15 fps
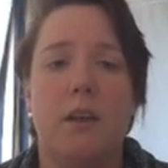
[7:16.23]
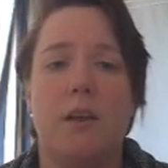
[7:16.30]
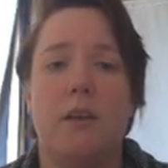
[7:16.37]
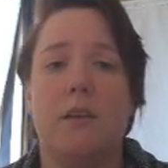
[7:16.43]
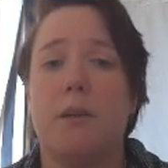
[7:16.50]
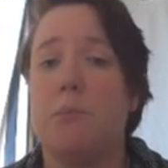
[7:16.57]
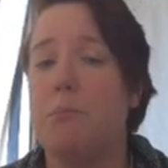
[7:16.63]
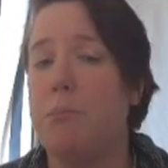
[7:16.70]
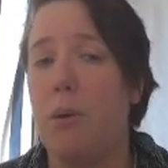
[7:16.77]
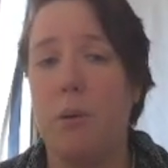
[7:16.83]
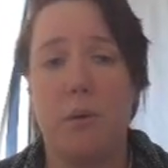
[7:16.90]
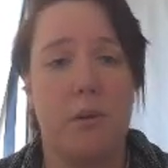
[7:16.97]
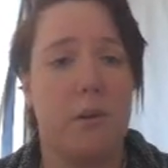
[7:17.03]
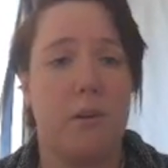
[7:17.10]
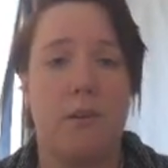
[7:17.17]
They're
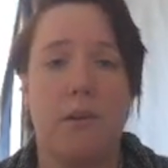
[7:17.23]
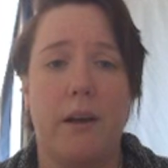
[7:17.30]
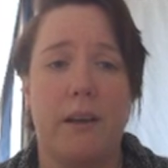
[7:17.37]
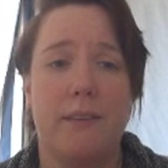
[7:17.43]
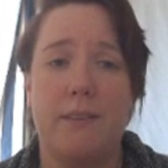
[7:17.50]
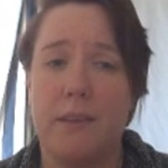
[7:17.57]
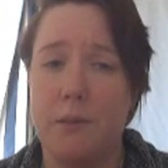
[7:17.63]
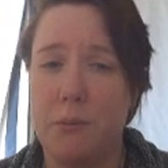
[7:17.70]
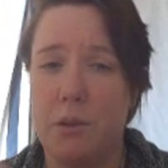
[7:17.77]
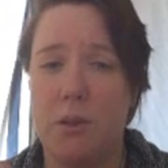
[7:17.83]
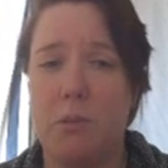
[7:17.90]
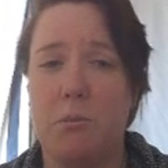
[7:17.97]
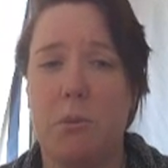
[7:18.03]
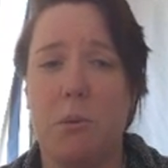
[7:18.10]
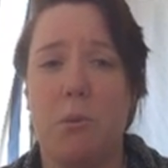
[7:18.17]
both correct. Same with
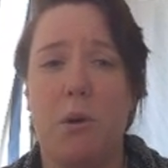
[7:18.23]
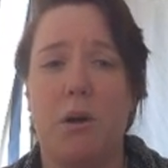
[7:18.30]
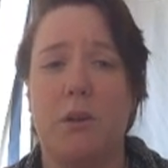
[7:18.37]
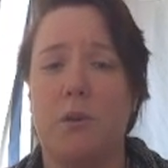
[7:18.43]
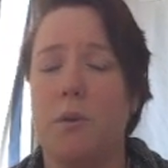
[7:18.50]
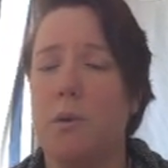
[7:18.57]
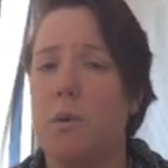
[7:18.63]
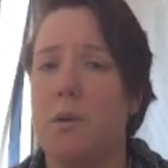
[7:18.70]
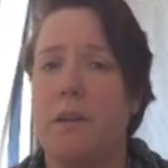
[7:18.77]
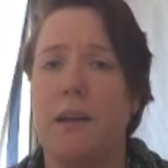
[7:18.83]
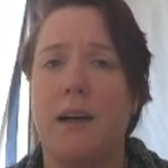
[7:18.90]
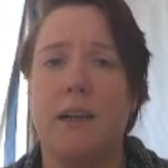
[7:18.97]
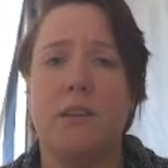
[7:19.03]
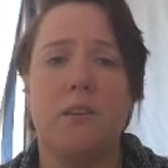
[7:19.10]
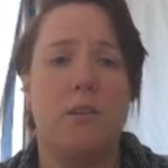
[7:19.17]
number 1. Who or
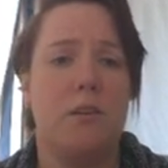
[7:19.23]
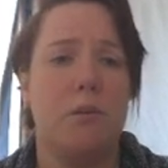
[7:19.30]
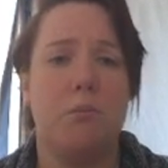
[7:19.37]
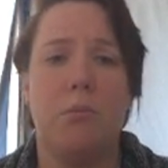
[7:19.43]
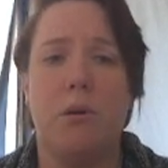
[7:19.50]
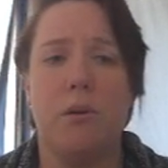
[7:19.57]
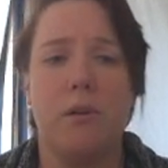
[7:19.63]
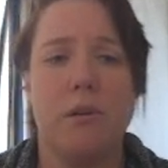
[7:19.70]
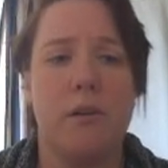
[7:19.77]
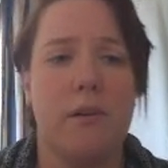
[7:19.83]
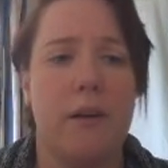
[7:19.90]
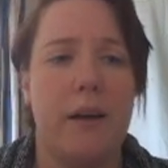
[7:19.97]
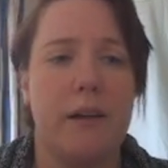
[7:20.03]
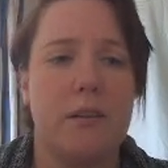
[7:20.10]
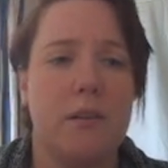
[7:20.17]
that? They're both
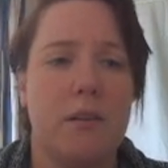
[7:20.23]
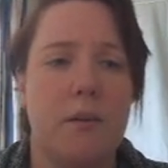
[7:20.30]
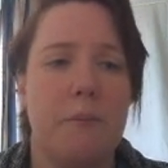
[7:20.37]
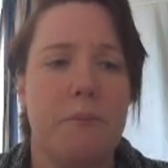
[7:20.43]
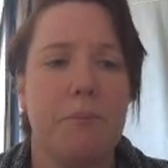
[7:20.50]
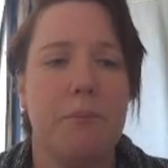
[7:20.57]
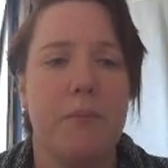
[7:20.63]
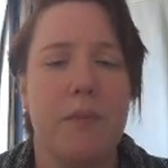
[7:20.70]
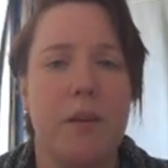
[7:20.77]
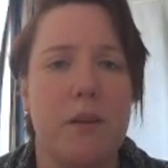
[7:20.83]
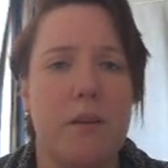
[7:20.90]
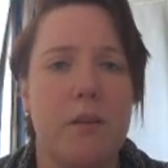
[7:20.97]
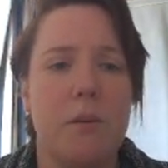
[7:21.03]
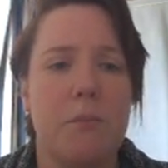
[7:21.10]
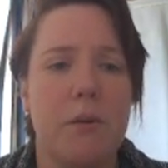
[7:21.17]
correct.
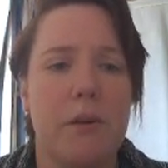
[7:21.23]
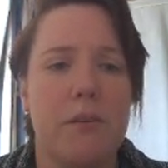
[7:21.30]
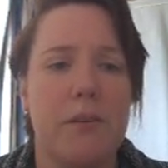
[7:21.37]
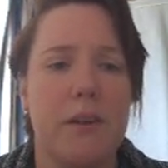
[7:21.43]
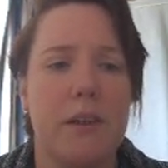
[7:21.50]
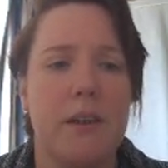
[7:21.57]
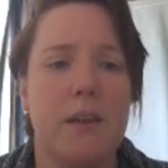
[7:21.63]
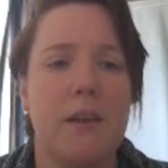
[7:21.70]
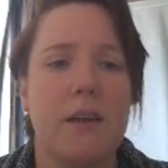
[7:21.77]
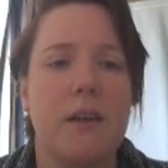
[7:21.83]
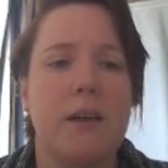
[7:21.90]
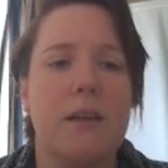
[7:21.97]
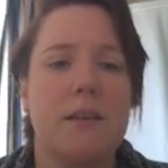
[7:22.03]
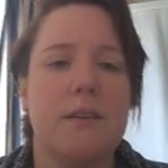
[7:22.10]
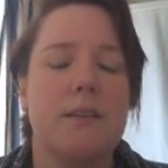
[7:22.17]
Number 3.
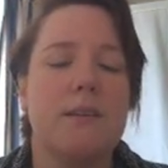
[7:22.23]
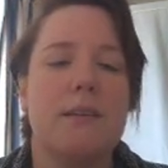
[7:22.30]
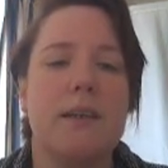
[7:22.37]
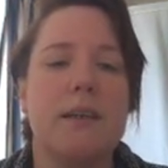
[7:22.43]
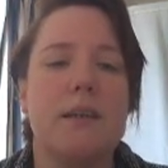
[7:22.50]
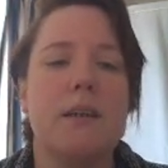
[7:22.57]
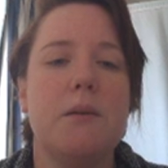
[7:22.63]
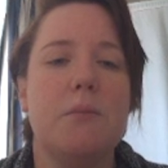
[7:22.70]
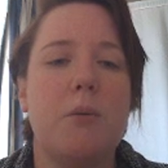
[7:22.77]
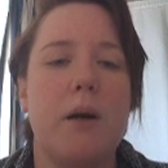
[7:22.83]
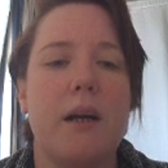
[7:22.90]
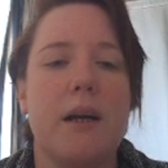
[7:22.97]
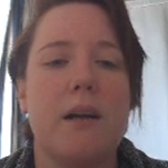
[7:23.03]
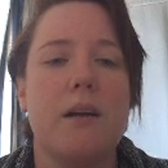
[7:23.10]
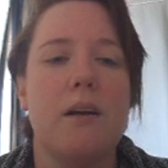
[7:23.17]
The stadium
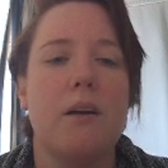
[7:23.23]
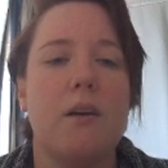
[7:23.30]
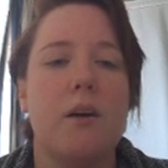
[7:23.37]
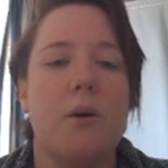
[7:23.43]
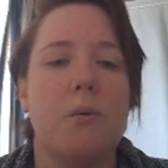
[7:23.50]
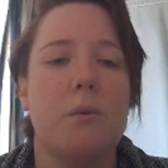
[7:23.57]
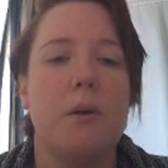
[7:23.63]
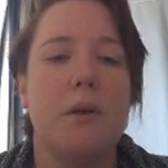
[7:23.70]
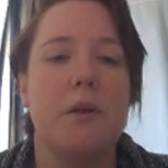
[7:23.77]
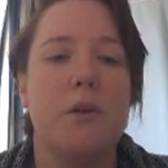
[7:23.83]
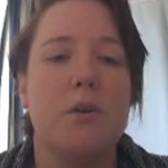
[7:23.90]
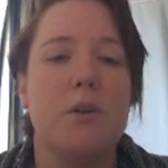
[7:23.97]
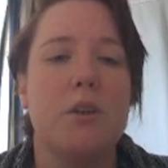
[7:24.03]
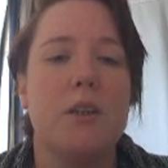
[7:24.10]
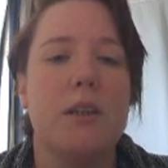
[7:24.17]
where we
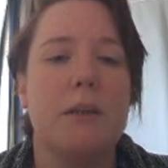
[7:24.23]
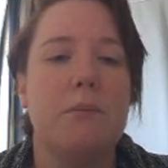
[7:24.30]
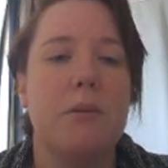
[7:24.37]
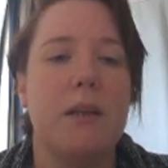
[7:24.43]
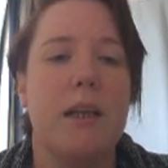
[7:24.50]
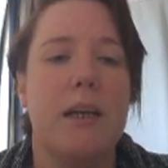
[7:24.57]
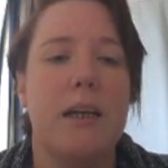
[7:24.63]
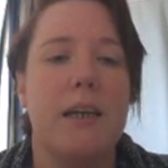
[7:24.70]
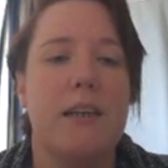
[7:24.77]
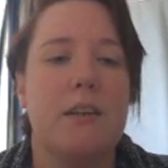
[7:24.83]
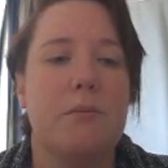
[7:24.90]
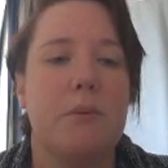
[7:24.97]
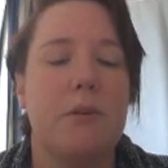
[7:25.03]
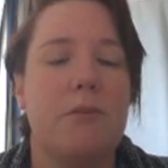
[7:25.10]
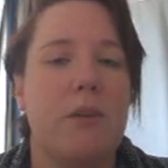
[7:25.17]
usually play is
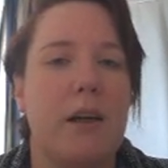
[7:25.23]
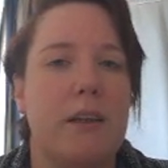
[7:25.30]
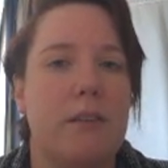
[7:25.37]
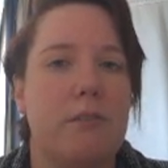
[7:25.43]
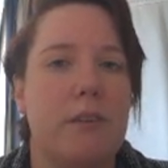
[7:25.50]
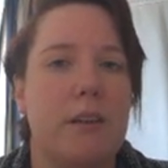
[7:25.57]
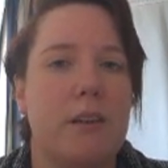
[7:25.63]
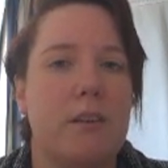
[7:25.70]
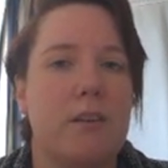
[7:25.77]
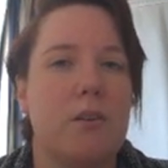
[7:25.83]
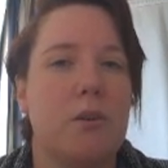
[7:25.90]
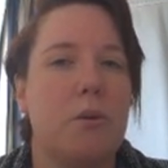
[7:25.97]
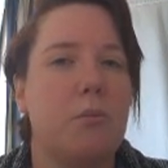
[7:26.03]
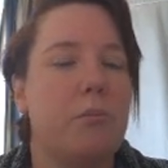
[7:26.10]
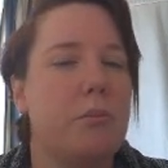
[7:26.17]
being renovated.
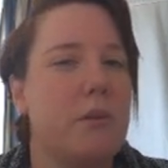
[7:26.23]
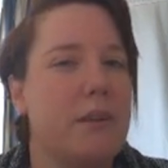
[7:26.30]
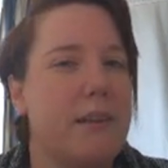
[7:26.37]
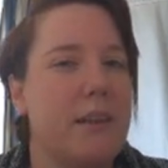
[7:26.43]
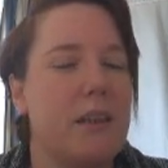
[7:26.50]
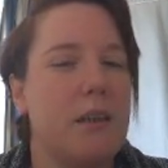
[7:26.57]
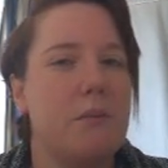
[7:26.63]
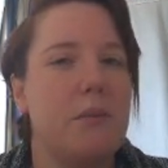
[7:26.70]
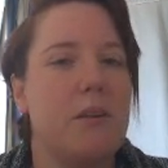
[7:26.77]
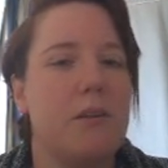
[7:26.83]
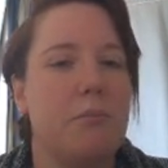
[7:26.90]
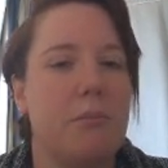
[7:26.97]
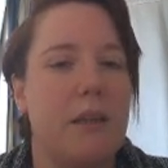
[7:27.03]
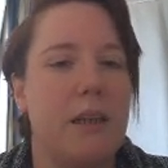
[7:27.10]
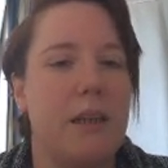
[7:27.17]
So the stadium is a
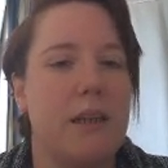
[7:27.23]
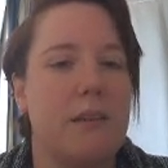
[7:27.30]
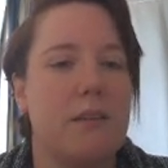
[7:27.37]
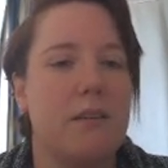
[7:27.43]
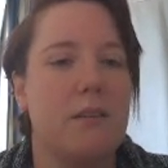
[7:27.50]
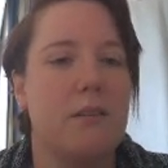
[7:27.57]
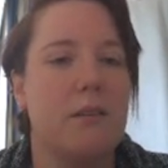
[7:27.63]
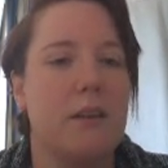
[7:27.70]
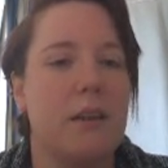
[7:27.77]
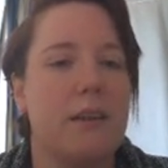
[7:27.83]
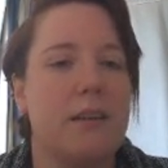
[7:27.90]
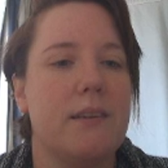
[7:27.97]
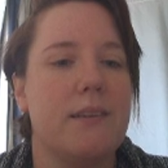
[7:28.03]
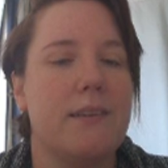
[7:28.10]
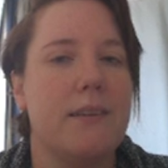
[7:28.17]
place. Okay,
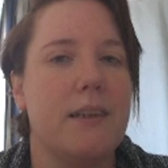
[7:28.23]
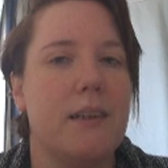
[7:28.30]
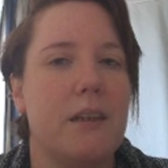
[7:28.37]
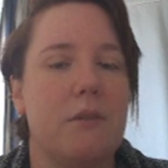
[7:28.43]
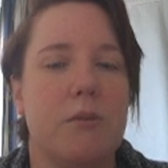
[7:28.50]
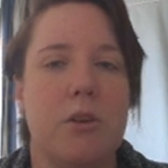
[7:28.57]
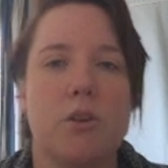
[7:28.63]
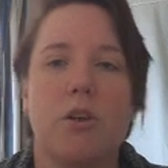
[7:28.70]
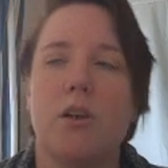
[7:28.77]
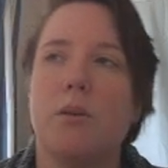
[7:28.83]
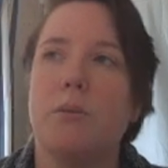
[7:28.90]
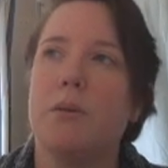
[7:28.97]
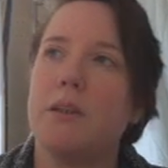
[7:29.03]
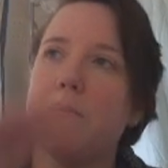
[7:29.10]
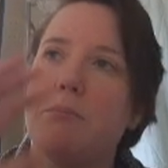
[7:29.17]
the stadium. You're talking
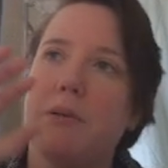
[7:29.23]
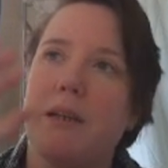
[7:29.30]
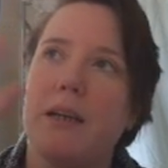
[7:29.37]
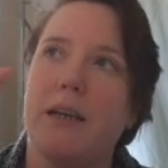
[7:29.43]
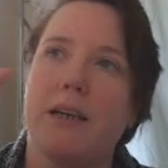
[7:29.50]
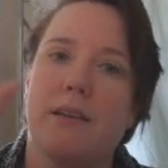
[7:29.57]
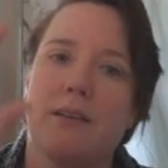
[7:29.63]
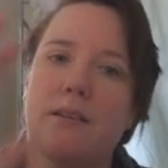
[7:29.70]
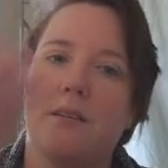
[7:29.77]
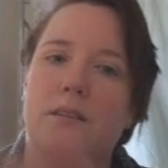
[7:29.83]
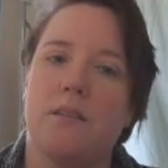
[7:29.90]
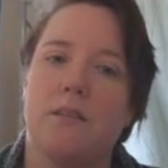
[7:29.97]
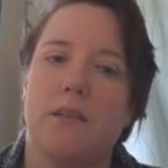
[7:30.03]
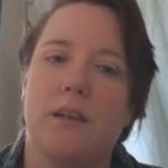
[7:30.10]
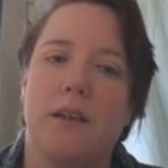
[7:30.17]
about the place.
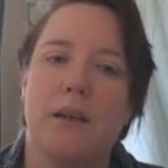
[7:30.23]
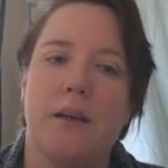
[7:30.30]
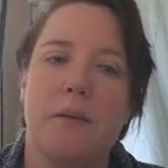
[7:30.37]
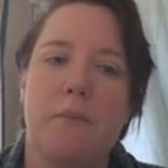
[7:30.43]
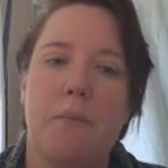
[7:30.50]
Okay.